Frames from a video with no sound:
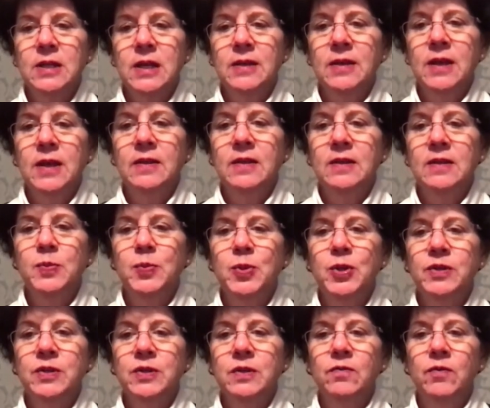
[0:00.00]
And then this
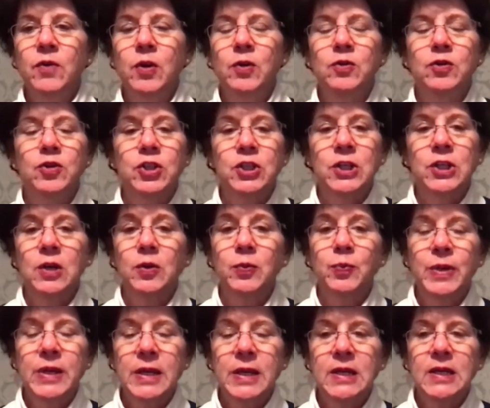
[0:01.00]
person wrote shelled
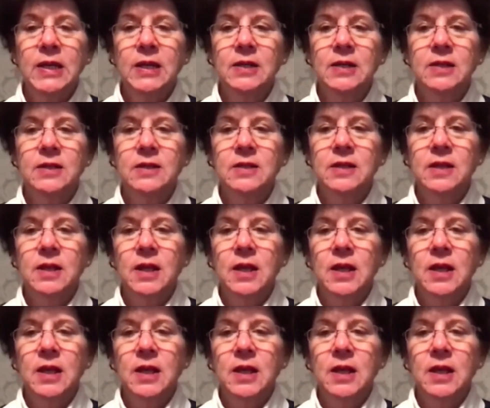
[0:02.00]
peanuts.